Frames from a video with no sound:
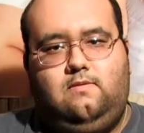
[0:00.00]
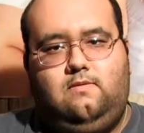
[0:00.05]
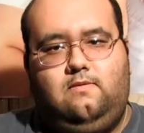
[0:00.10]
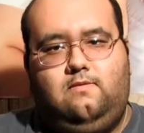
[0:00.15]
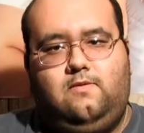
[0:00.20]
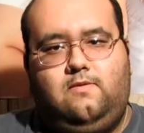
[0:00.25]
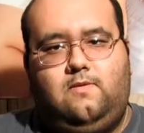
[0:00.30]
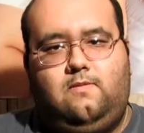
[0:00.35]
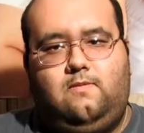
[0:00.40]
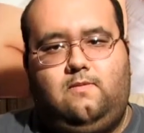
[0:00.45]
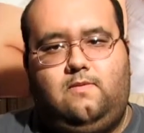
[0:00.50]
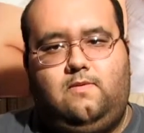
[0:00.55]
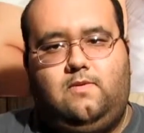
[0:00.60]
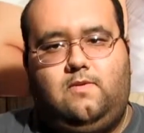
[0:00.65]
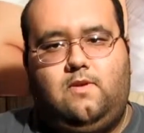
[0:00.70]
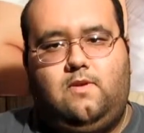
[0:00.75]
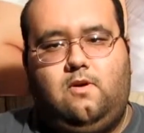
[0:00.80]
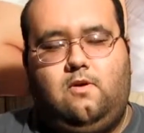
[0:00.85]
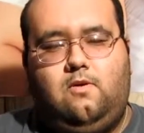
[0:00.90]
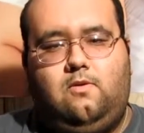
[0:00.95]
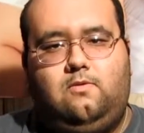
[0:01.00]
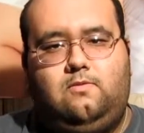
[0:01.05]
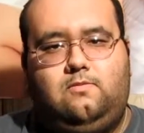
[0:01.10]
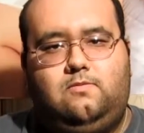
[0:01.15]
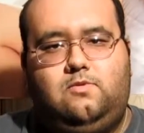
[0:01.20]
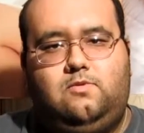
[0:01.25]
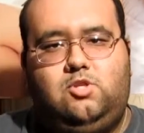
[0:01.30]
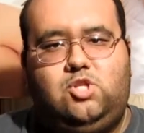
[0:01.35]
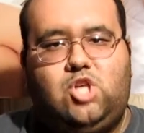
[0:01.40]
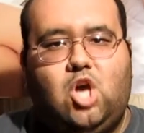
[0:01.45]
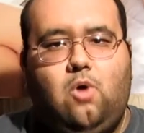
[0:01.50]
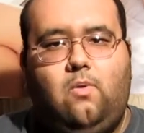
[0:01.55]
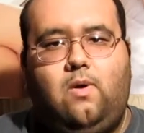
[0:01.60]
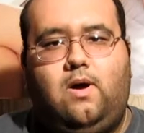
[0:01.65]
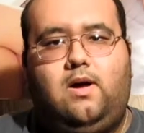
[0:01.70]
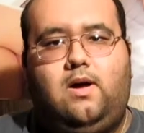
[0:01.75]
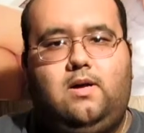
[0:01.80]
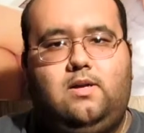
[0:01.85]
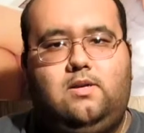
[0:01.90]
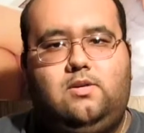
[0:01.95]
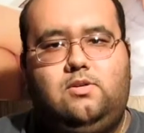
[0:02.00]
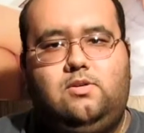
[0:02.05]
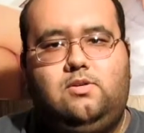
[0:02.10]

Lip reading: from the old Showa